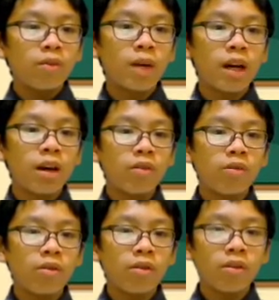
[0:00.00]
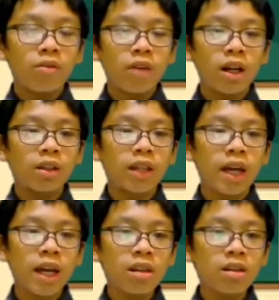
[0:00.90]
but while
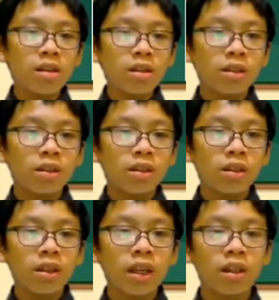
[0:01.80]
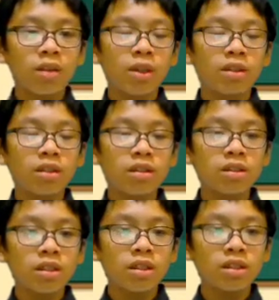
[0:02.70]
9 kilometers
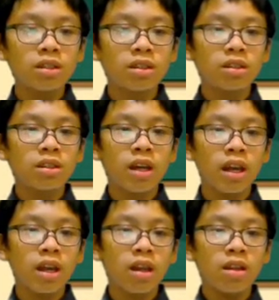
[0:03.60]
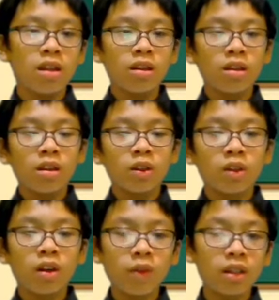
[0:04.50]
is the A
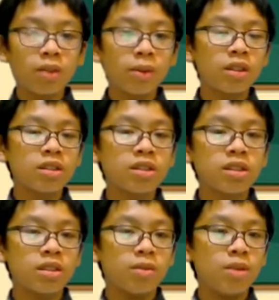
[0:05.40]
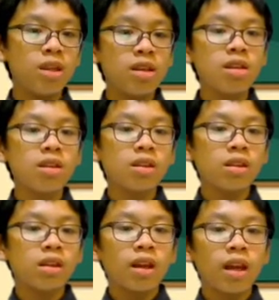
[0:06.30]
12 kilometers is the B,
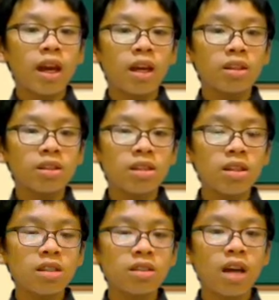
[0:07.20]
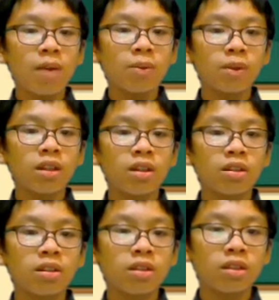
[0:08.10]
and C is the
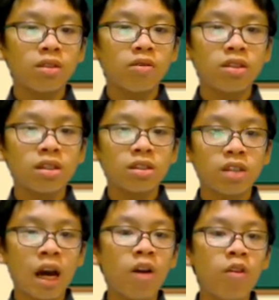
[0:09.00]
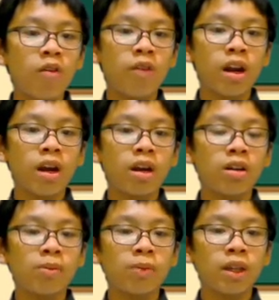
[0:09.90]
hypotenuse, which is how
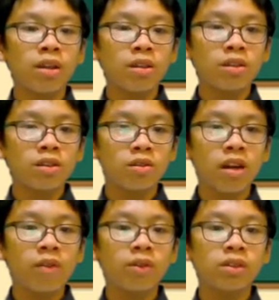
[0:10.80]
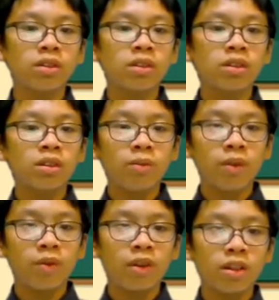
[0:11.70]
far the plane needs to travel
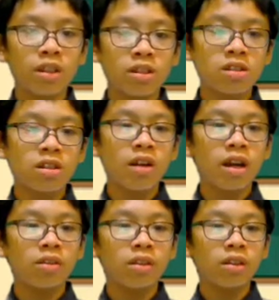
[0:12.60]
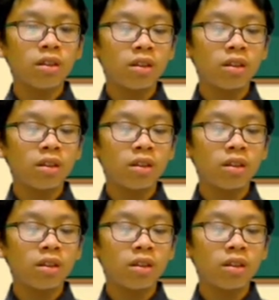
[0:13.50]
before it touches the ground.